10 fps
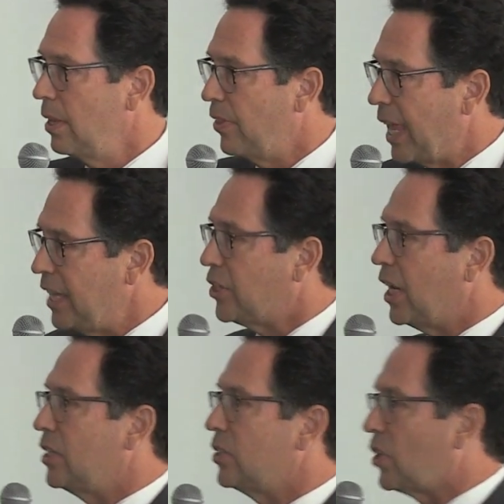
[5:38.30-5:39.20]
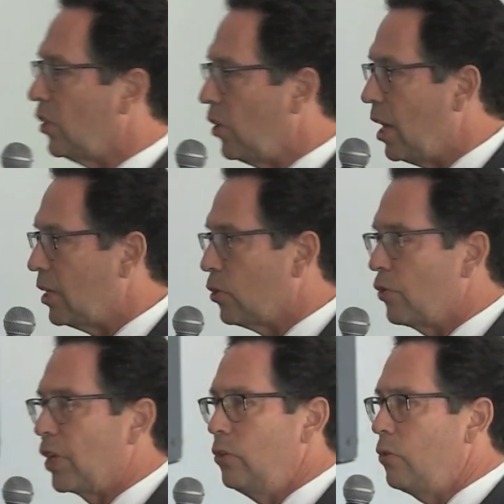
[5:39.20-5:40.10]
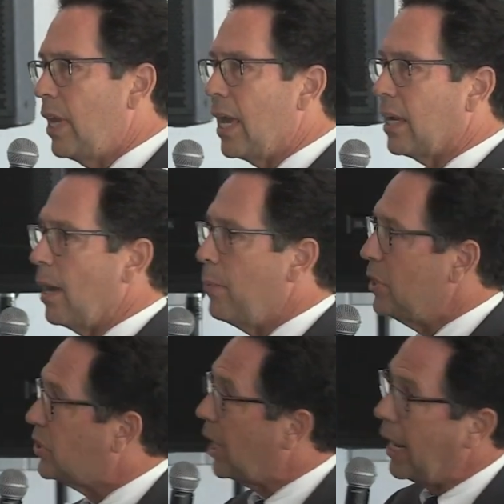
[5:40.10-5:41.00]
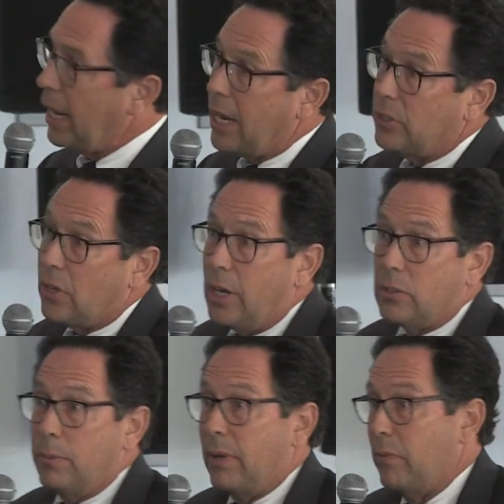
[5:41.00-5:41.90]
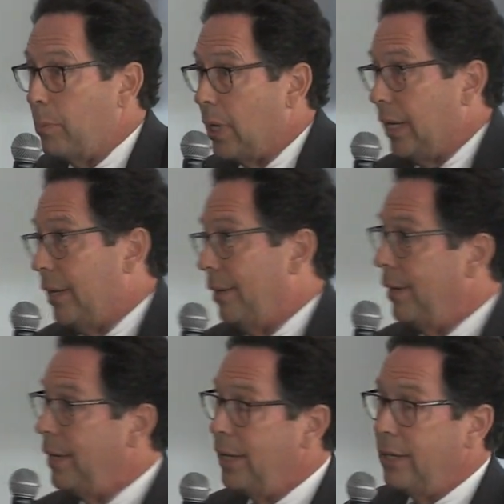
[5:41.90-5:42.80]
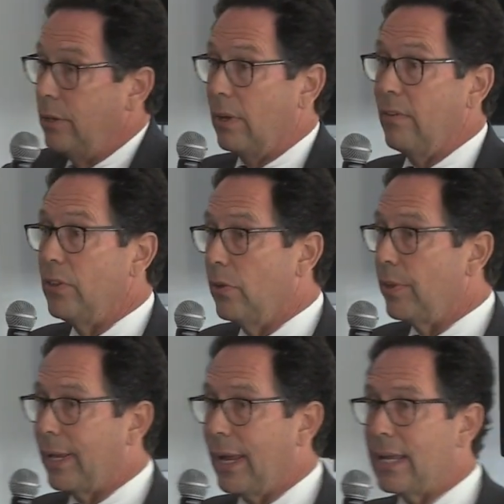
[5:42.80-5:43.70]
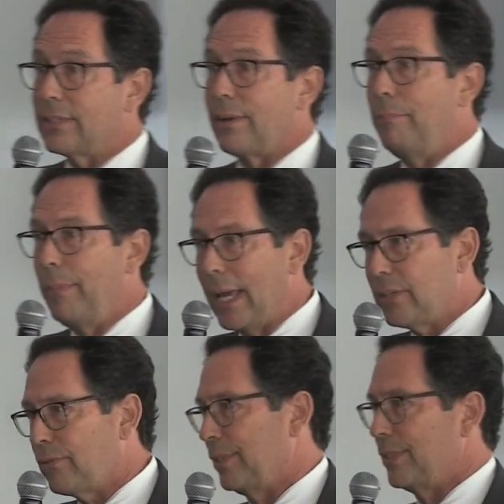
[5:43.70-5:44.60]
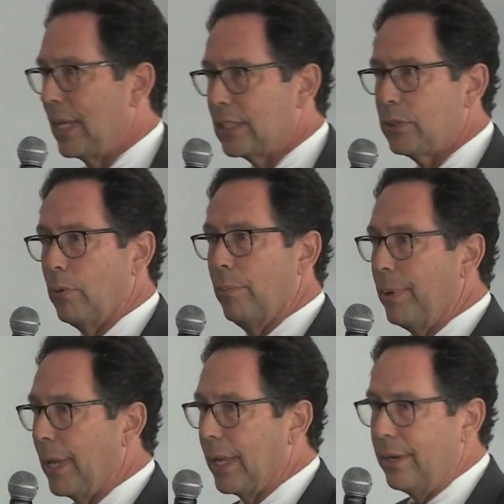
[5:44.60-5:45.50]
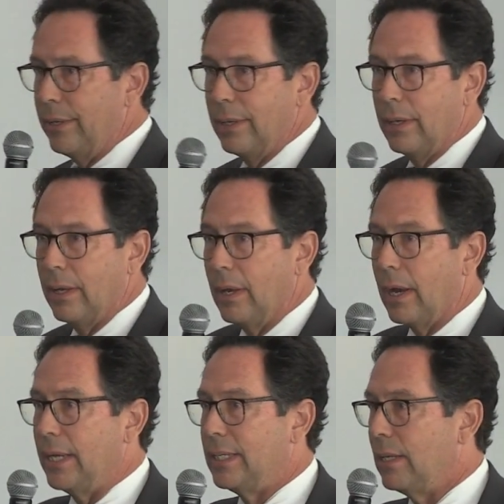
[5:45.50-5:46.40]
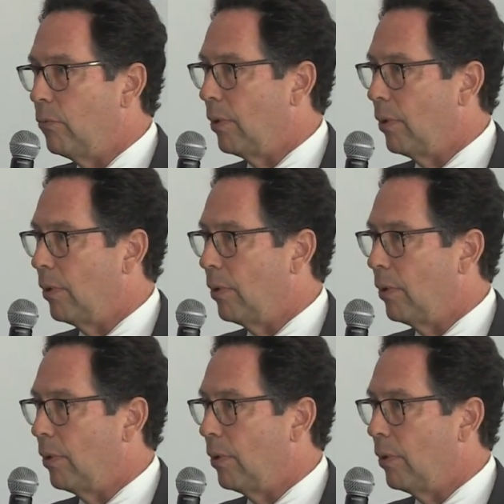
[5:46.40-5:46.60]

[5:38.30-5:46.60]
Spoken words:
They changed the law so that you can't come in and say, hey, I talked to everybody and even though the guy has a mattress next to her bed, I didn't